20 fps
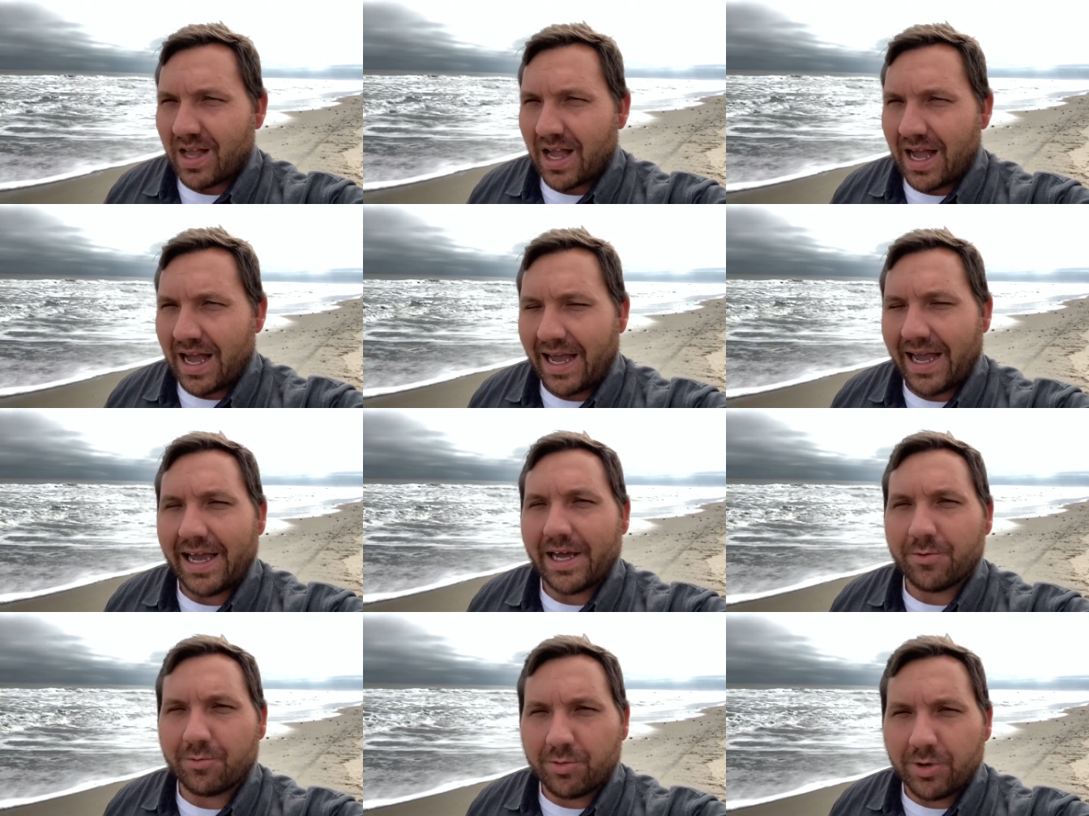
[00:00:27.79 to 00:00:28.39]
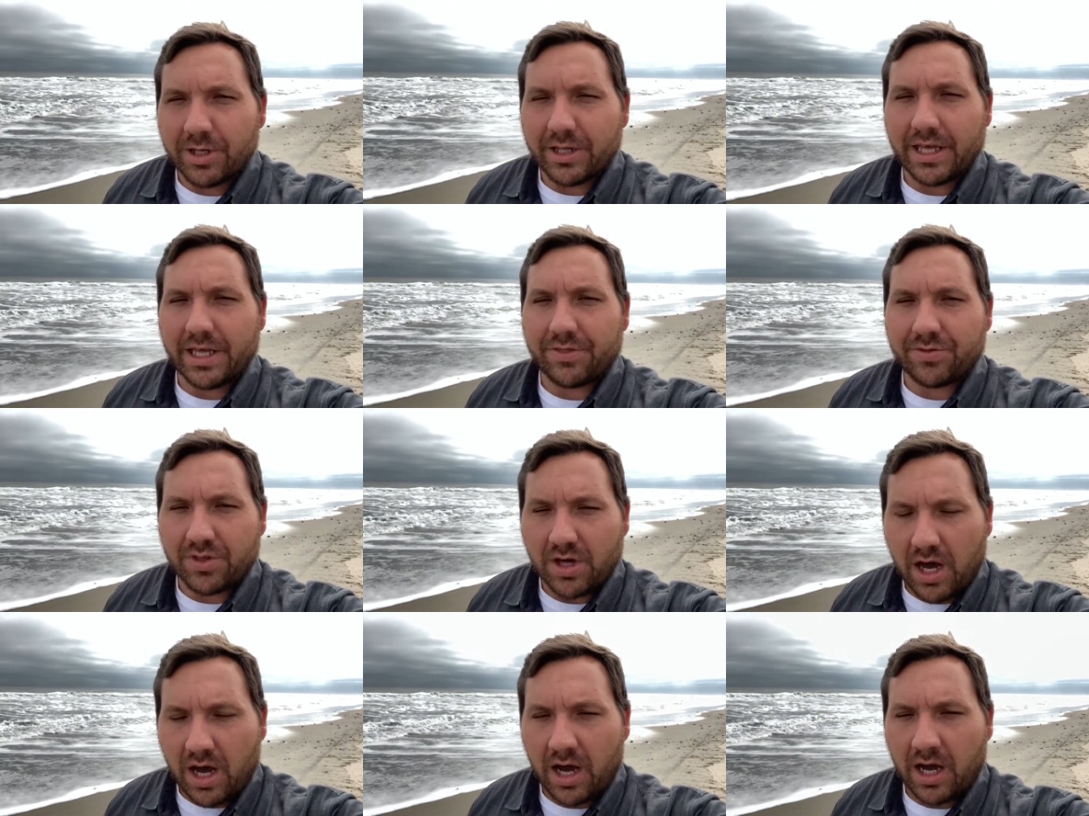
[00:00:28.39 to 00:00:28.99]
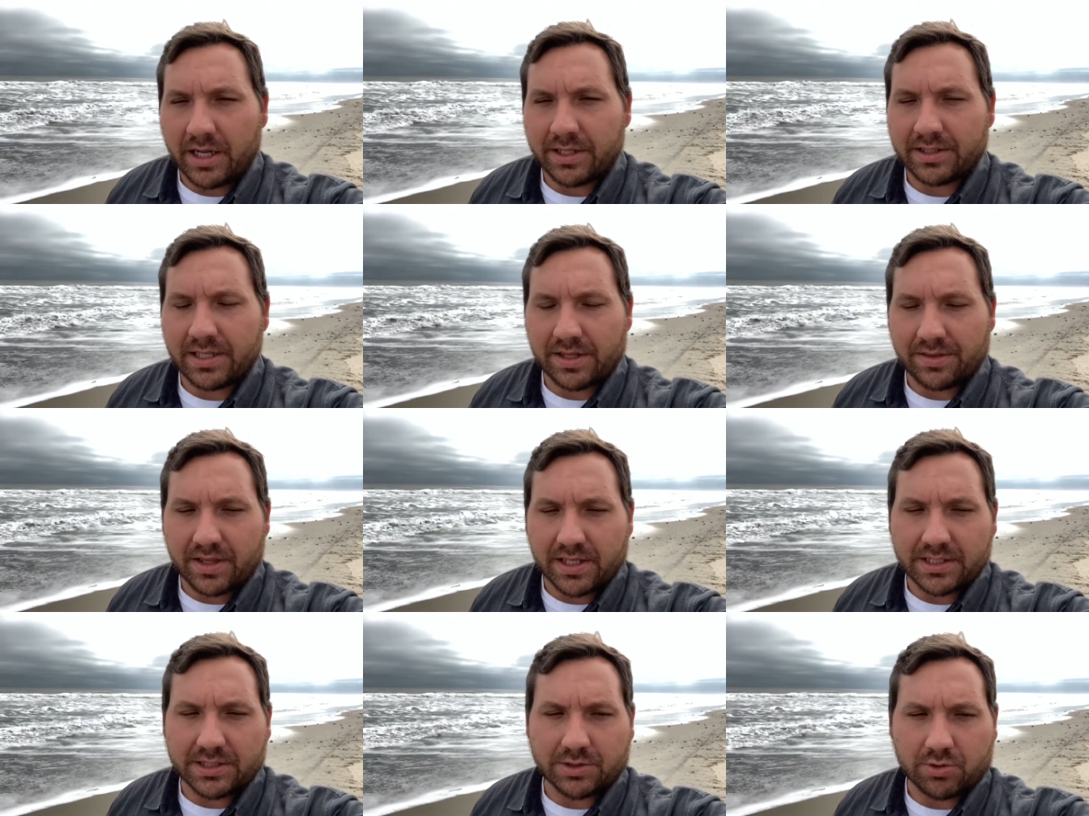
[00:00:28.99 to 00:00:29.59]
I had really thought
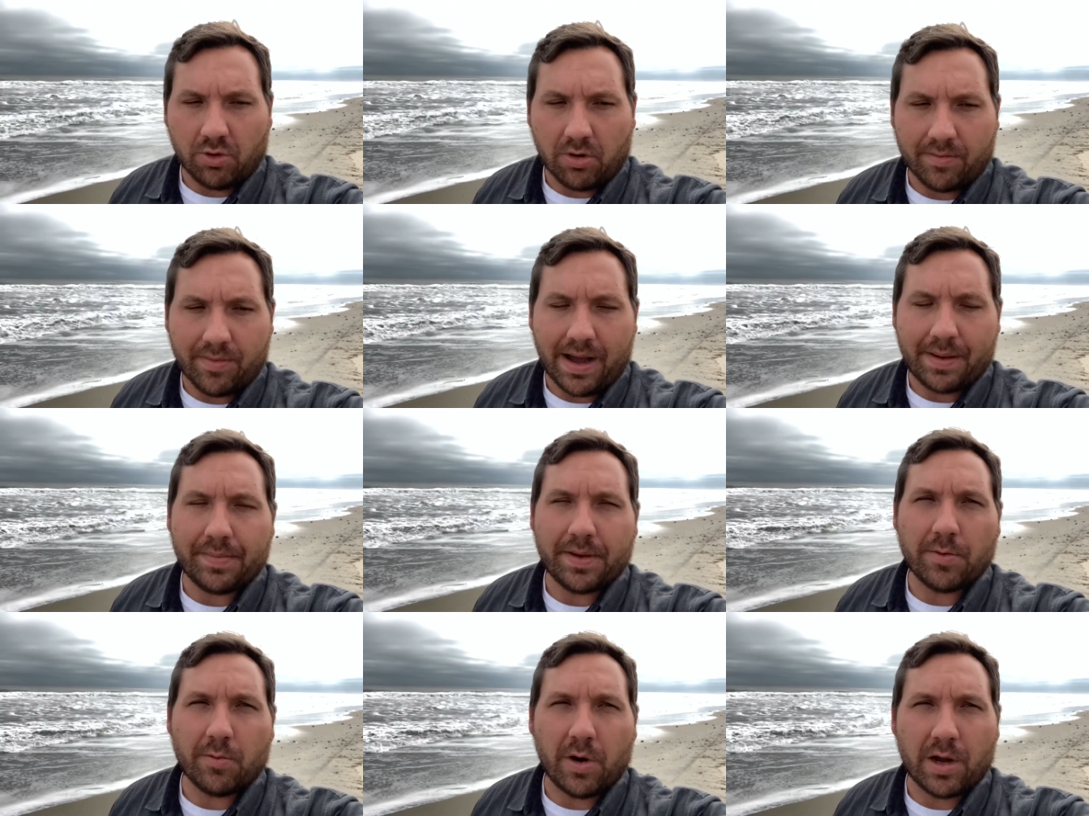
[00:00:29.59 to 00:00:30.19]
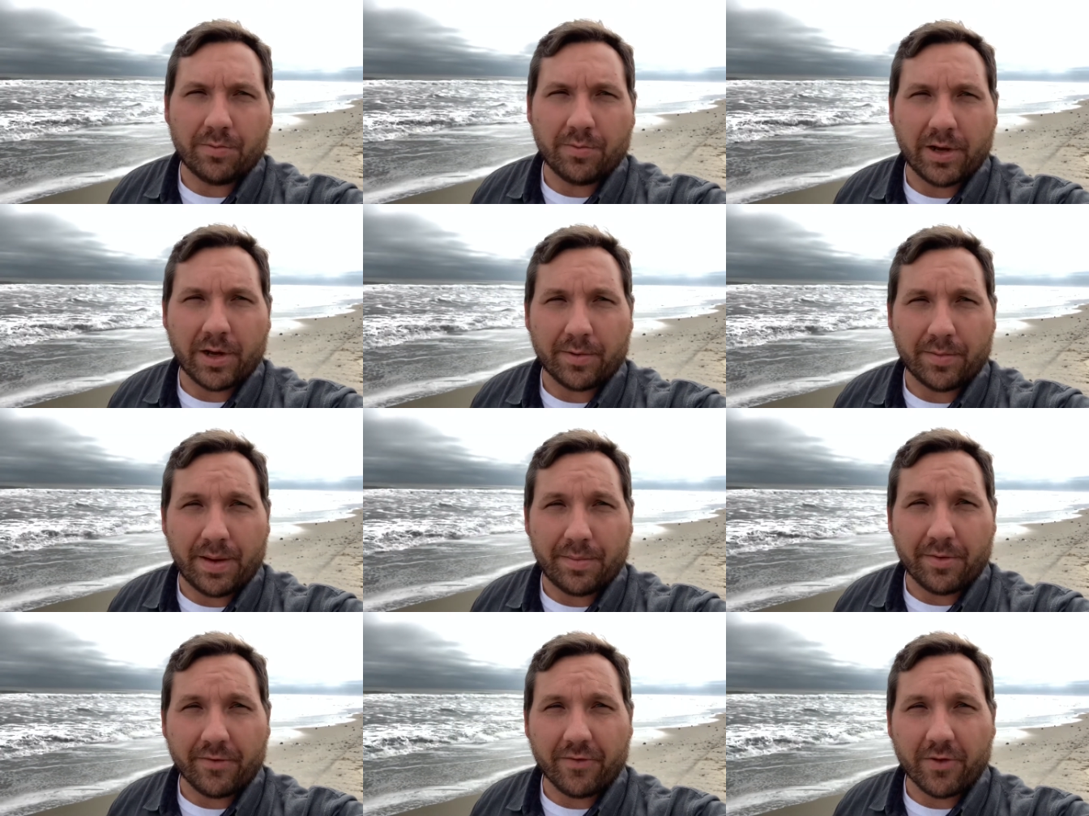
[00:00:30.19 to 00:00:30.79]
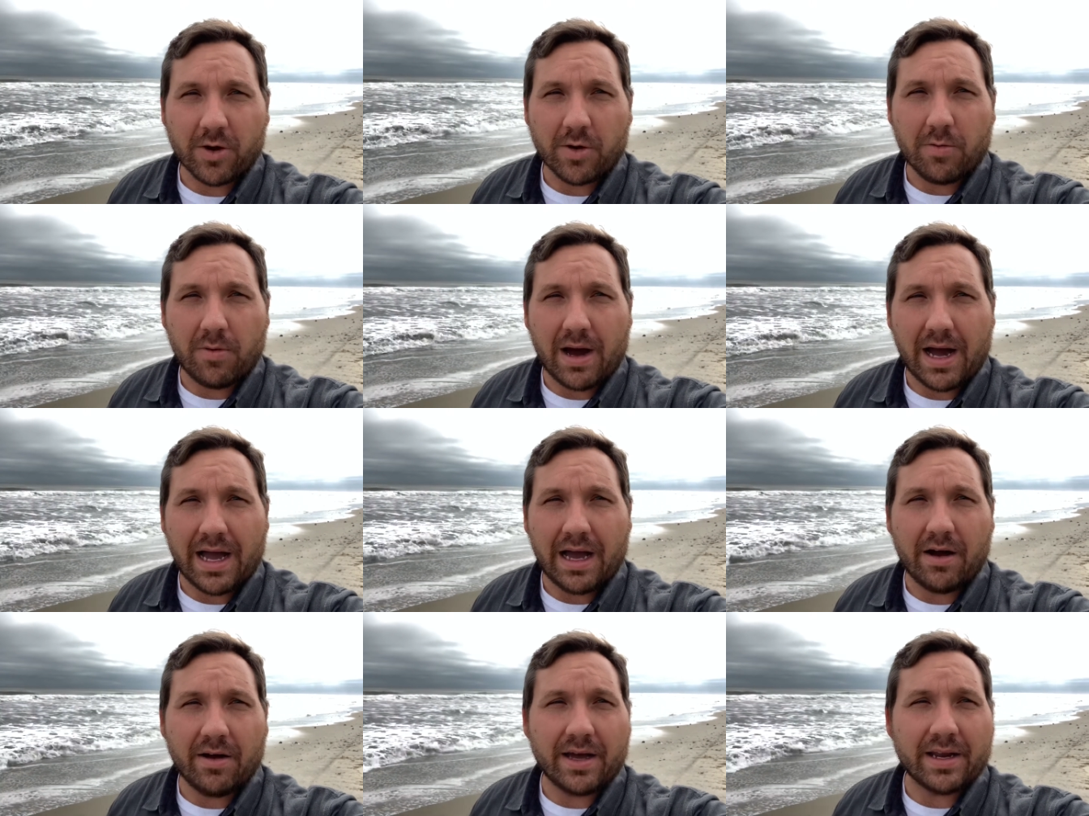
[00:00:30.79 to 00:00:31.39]
that this storm might be one we remember for a
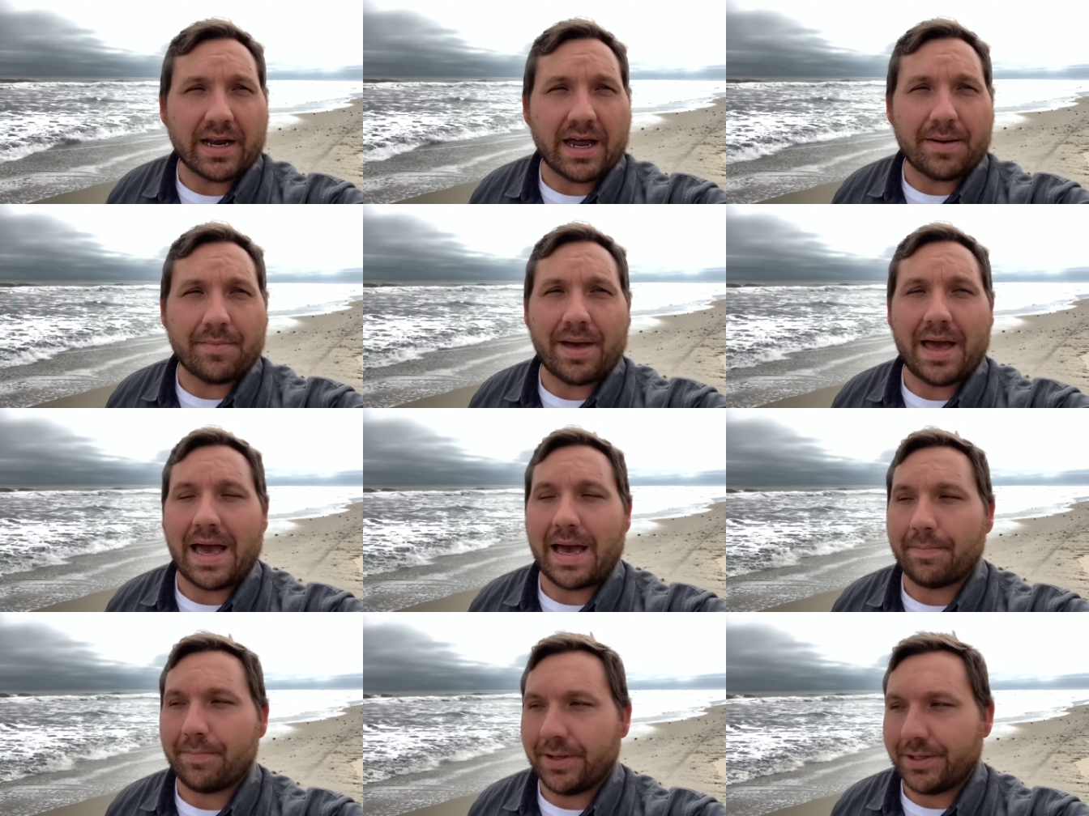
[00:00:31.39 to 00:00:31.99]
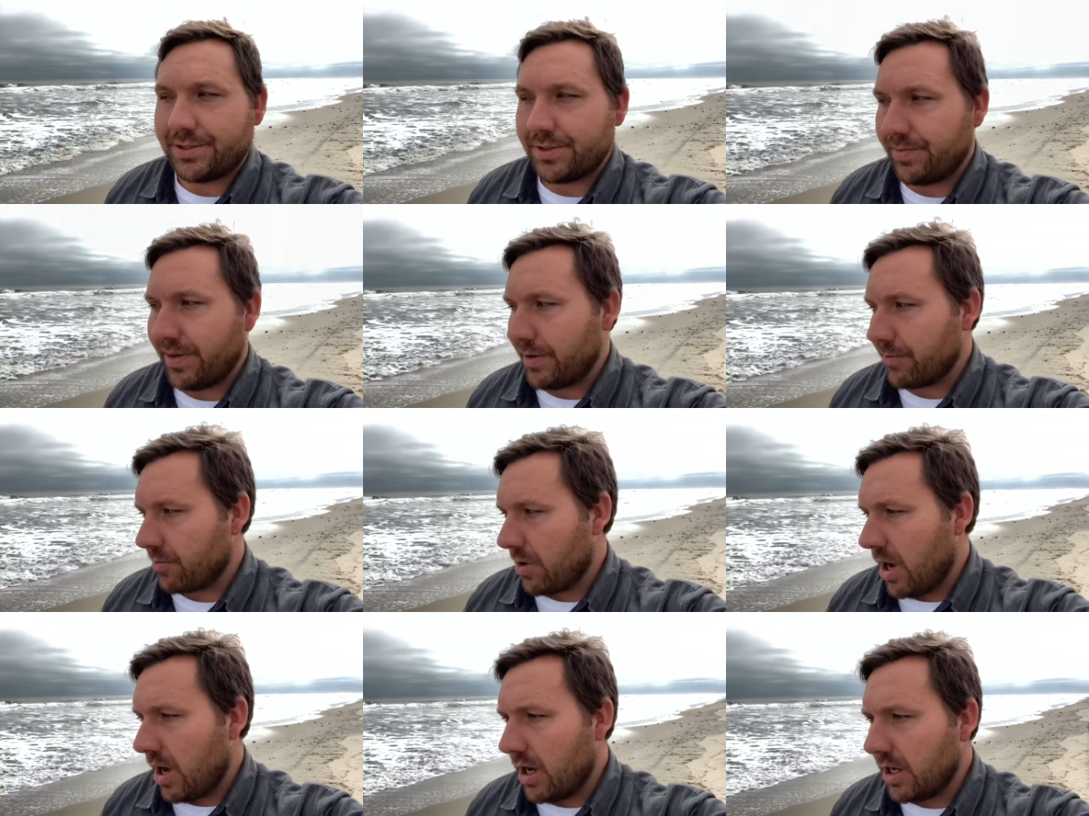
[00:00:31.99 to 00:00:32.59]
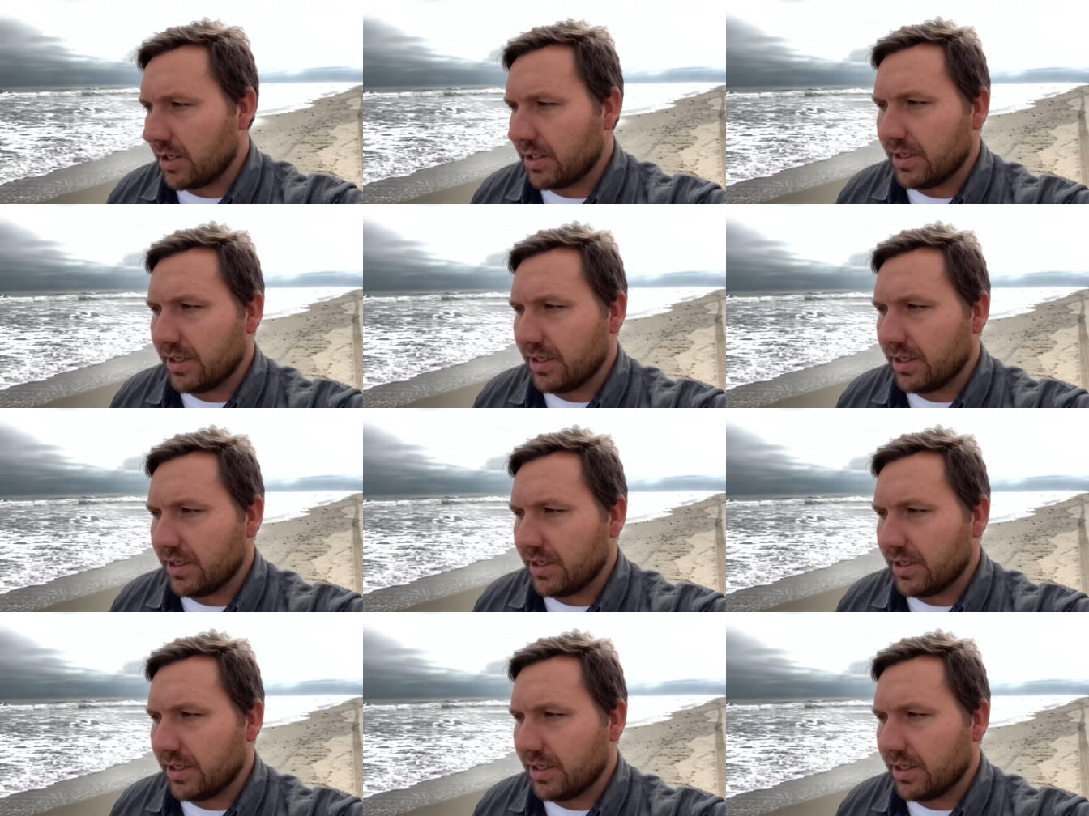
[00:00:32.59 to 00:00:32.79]
while, and I'm happy to be wrong.